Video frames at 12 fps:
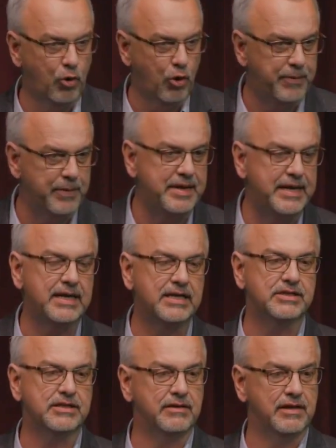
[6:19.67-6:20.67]
corporate
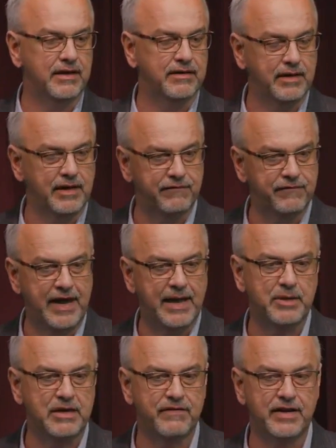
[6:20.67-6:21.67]
meetings and, and, and
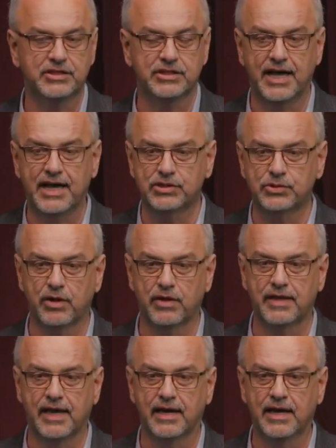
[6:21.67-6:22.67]
family events and that sort
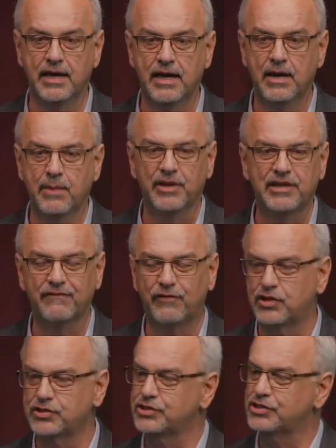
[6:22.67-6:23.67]
of thing, but they've
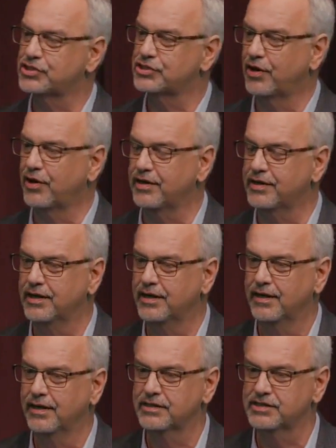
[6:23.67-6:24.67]
also just started
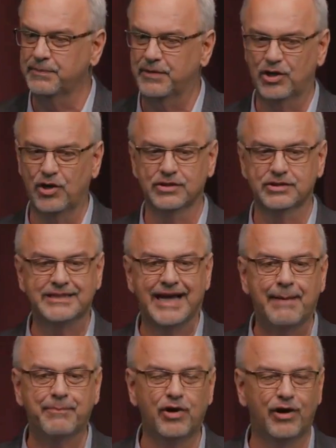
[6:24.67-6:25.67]
something called
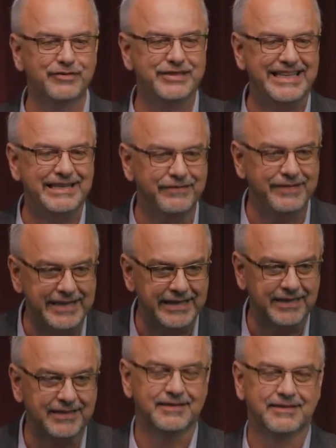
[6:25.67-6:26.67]
Topgolf TV.